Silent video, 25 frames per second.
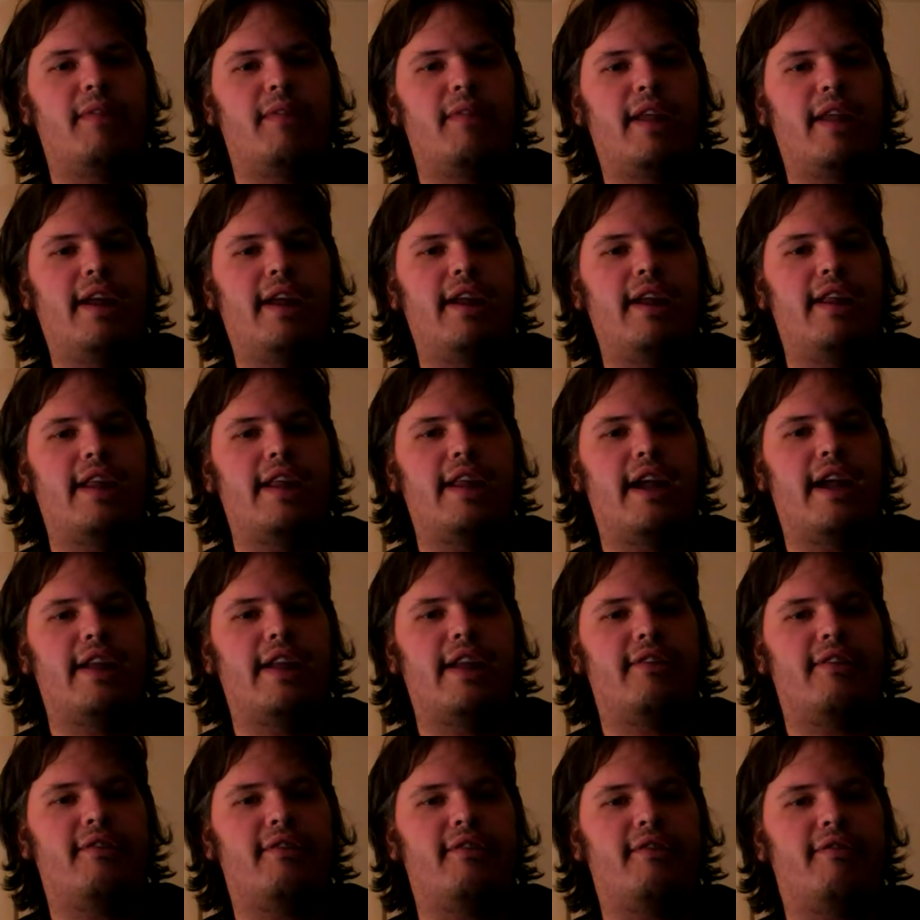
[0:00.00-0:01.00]
I'm thinking
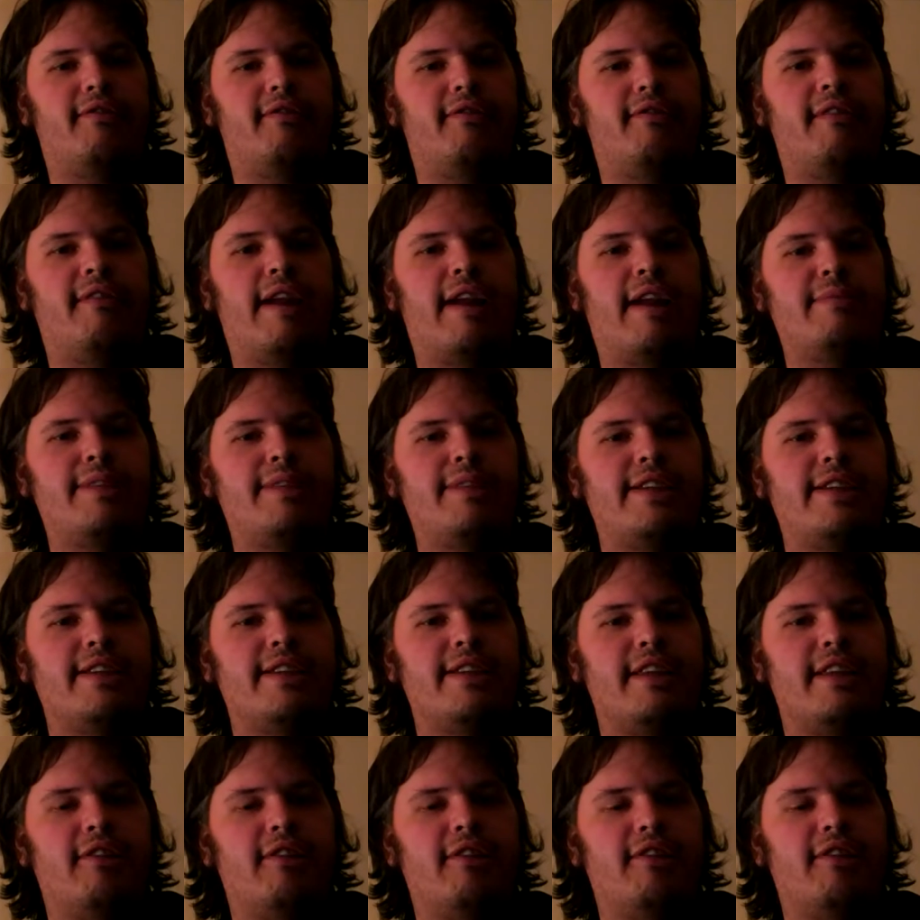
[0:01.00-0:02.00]
that
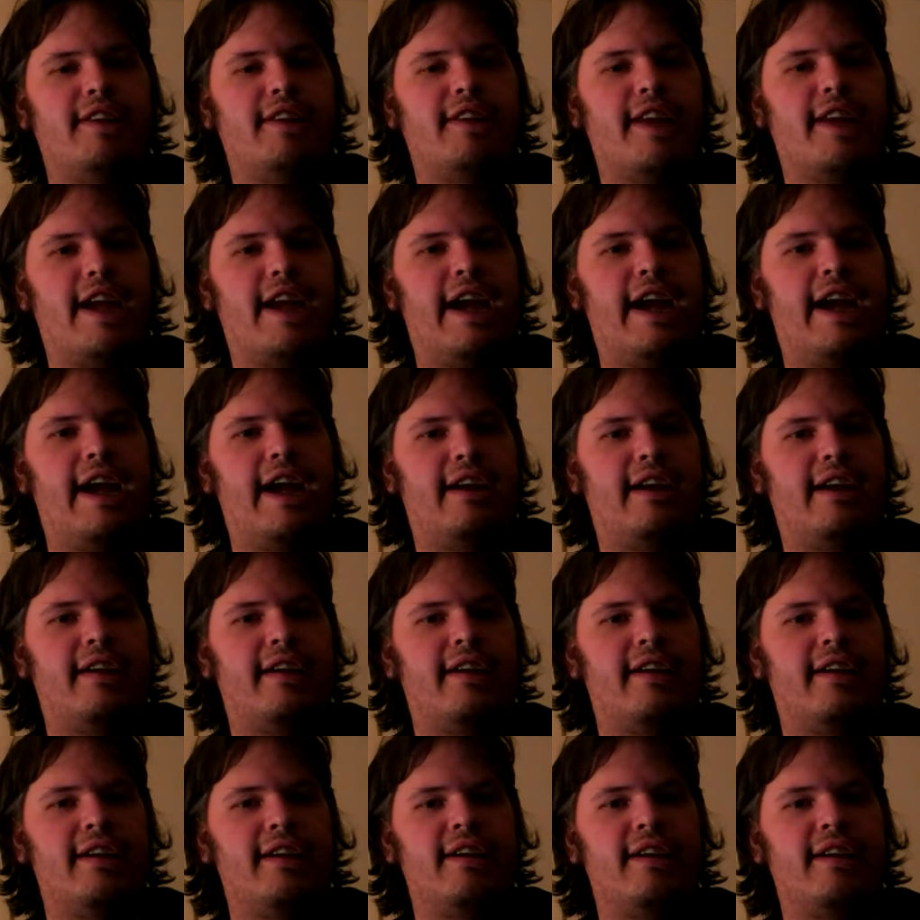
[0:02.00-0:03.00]
Ramsay's little
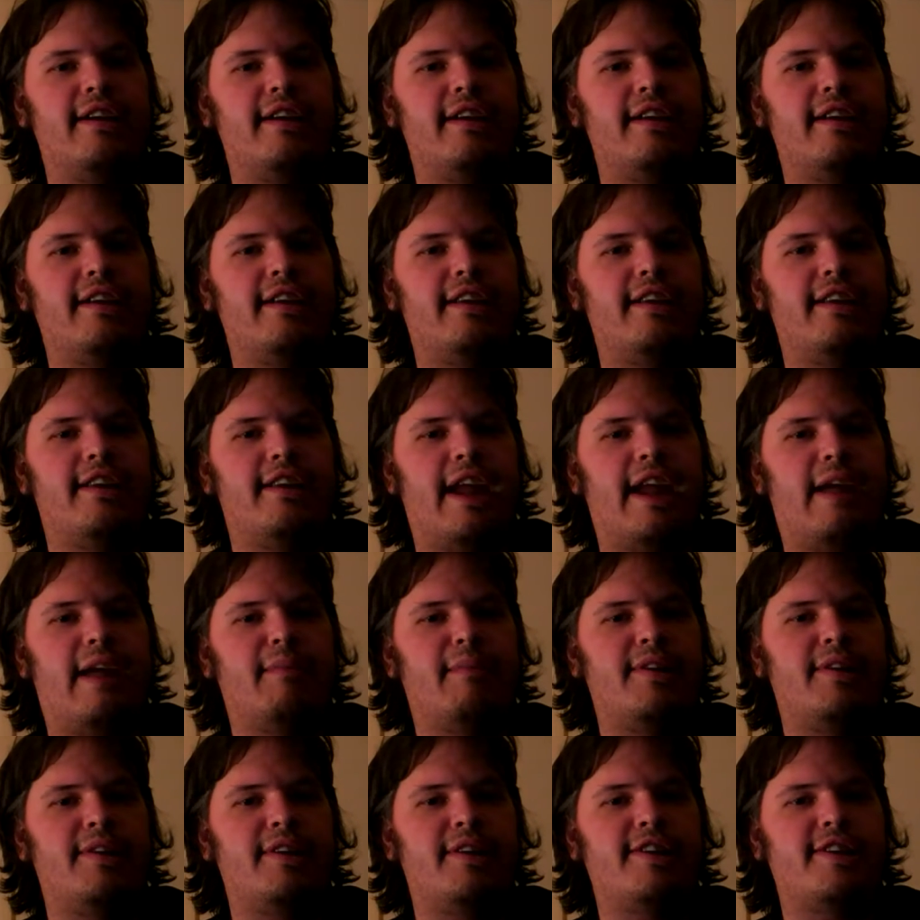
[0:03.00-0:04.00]
attack
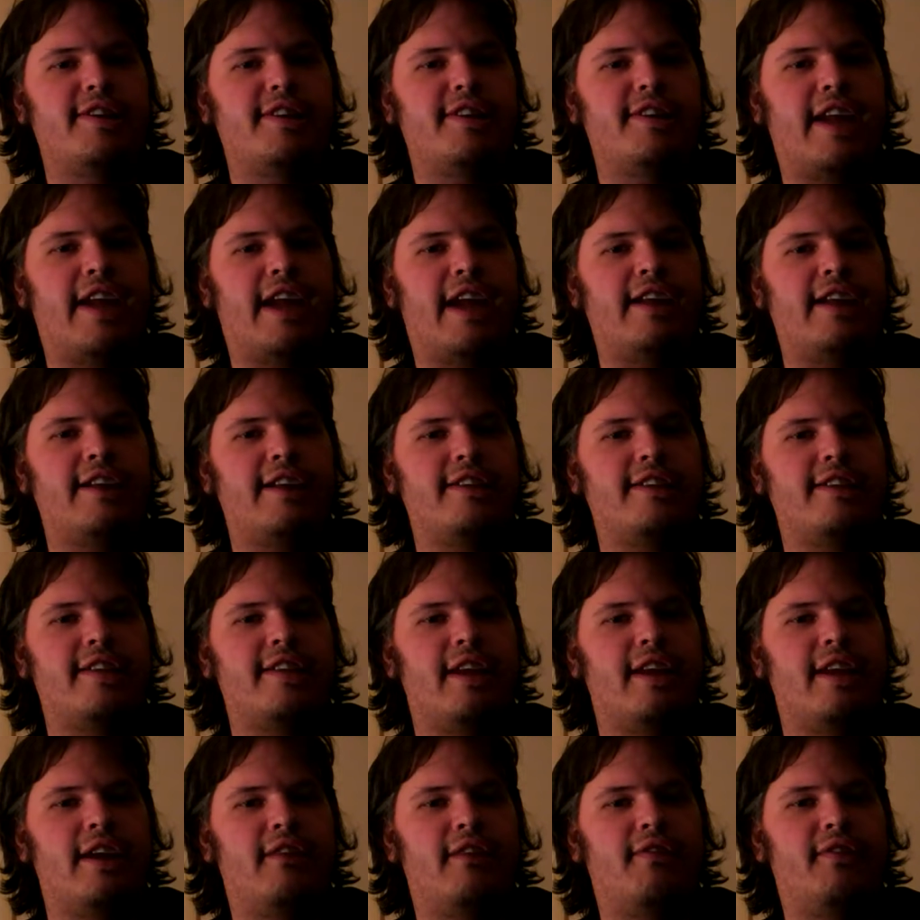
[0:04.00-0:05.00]
damages
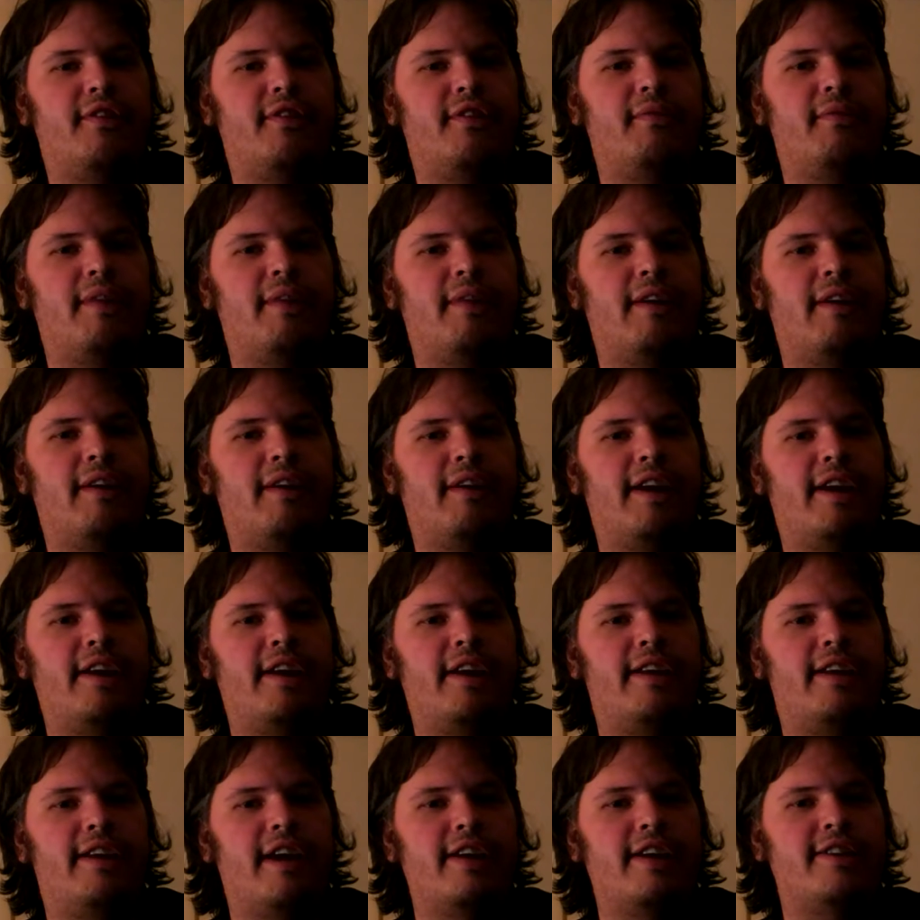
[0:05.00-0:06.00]
Stannis enough to where
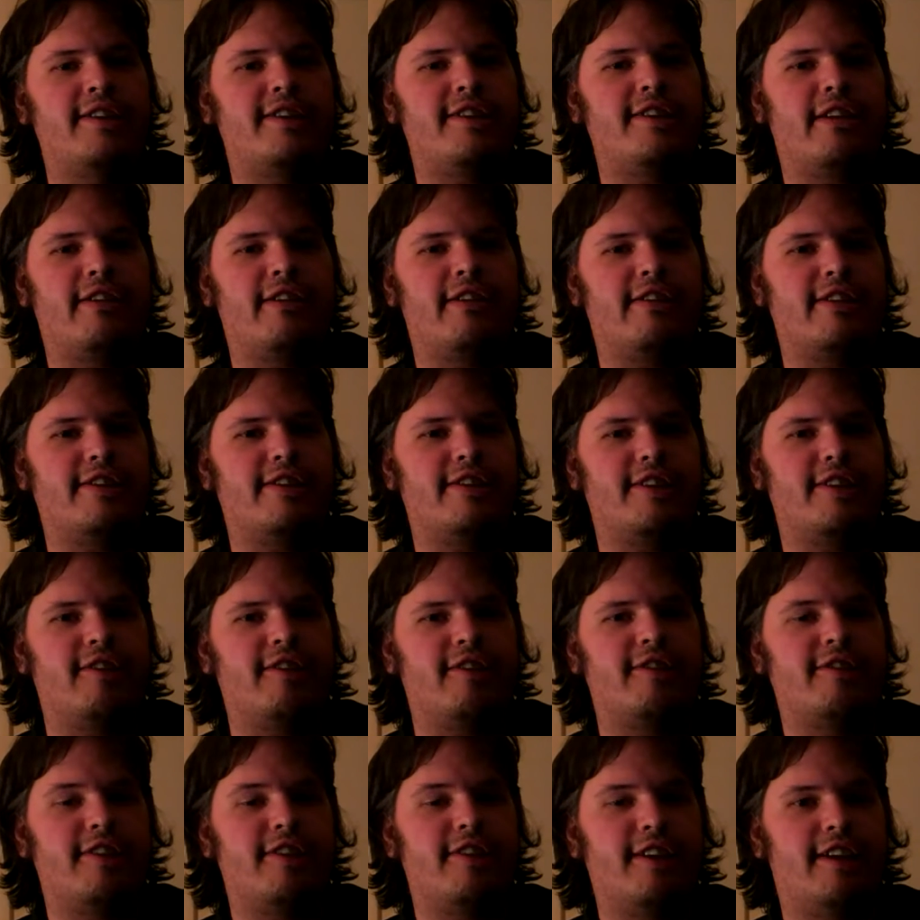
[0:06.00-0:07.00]
he does start to
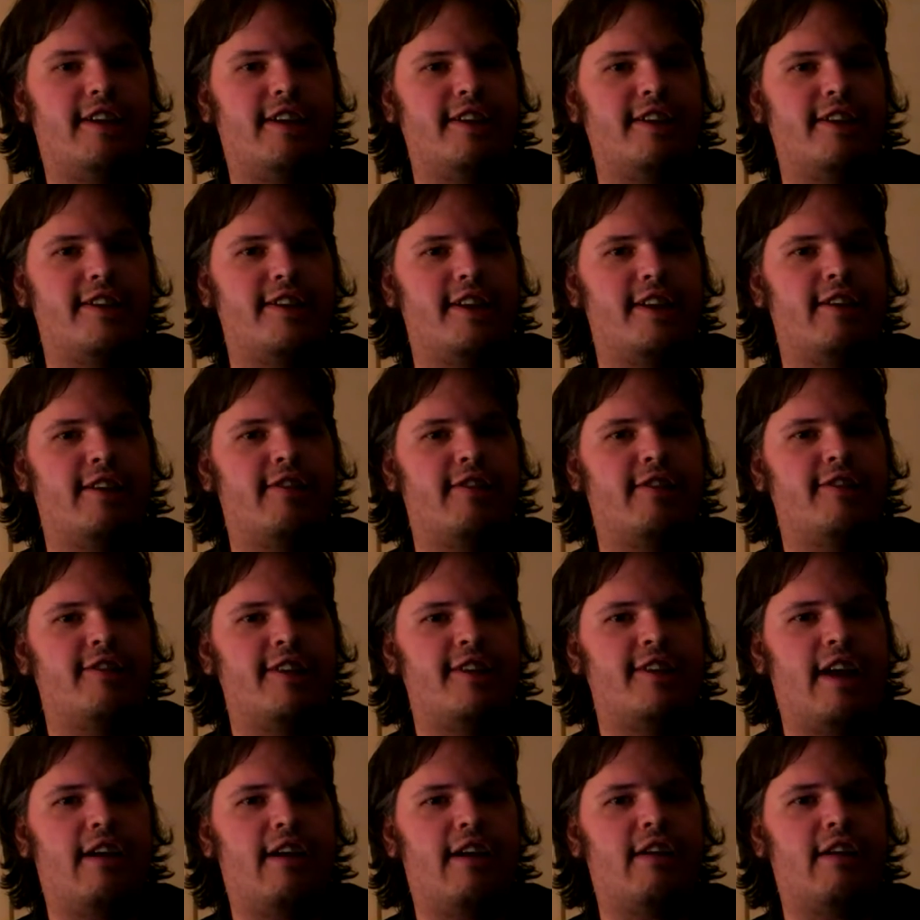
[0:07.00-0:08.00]
seriously
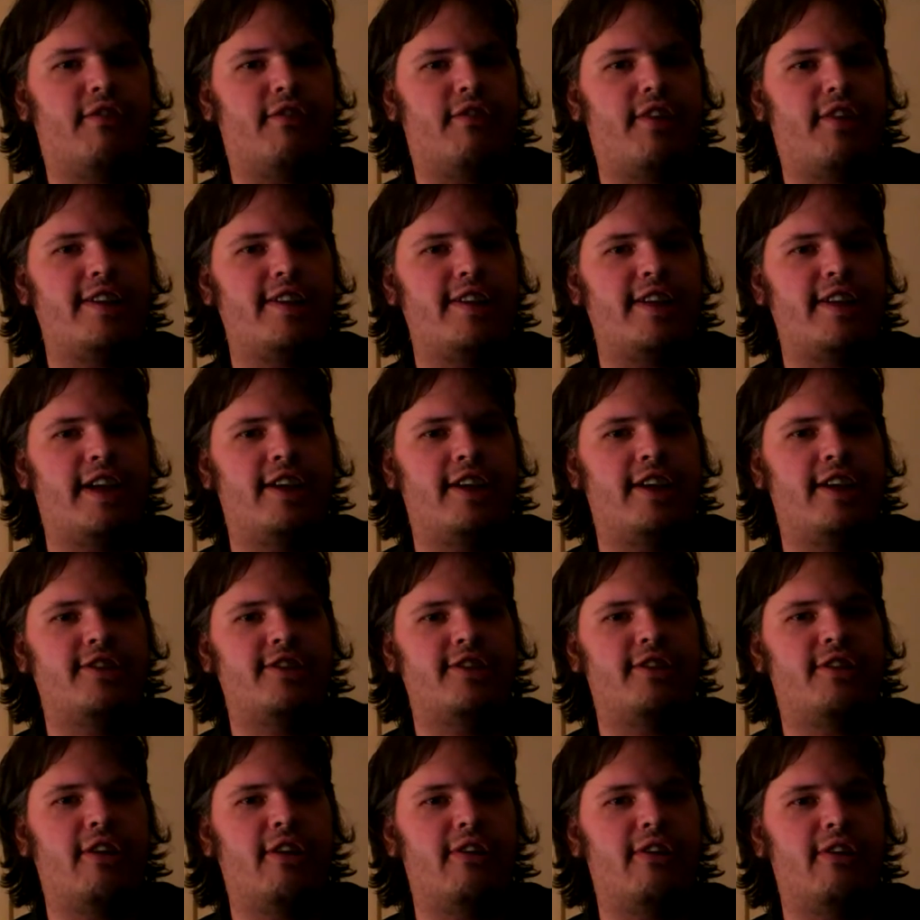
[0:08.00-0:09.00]
consider sacrificing
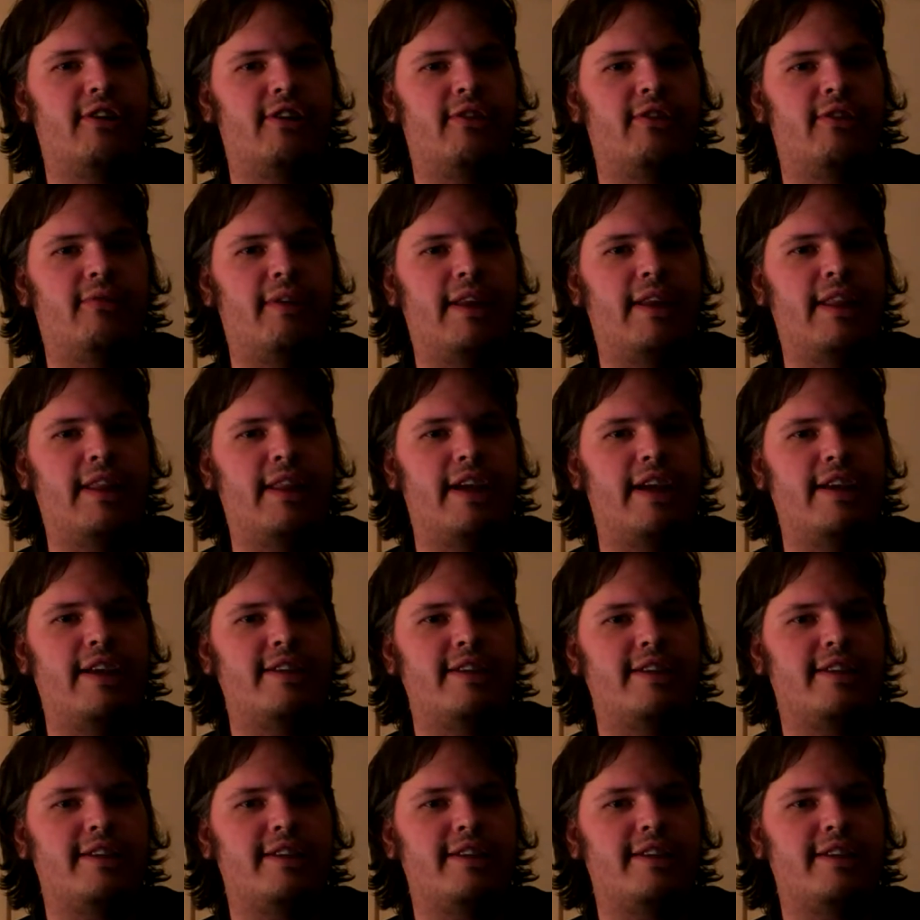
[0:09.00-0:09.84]
his daughter to win